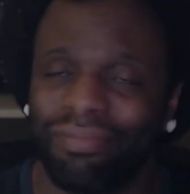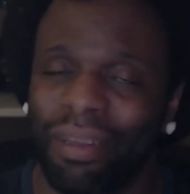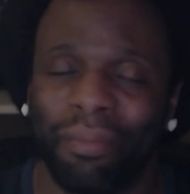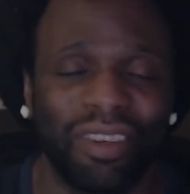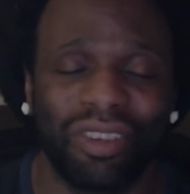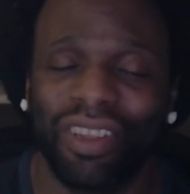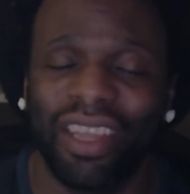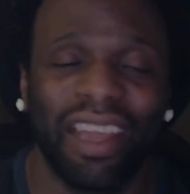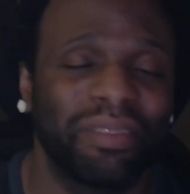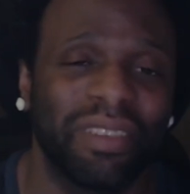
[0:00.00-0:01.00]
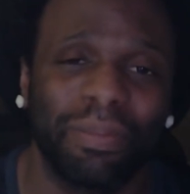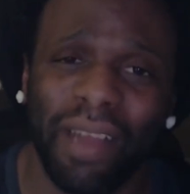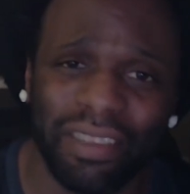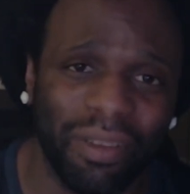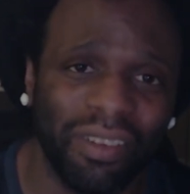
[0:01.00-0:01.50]
I'm going to show you guys some
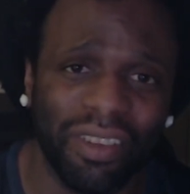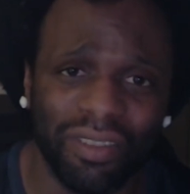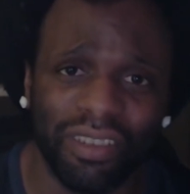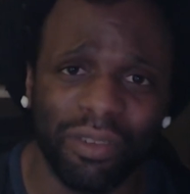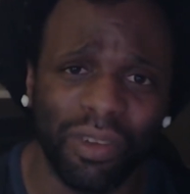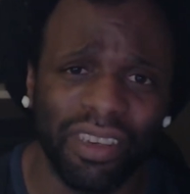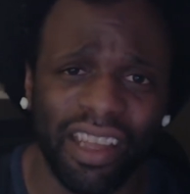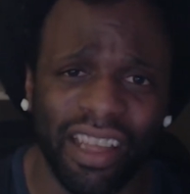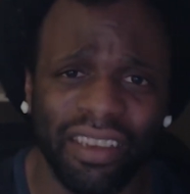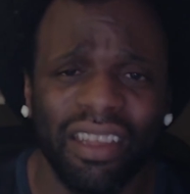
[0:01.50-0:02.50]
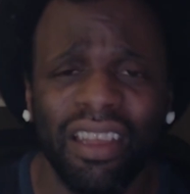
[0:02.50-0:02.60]
spots around Houston and whatnot.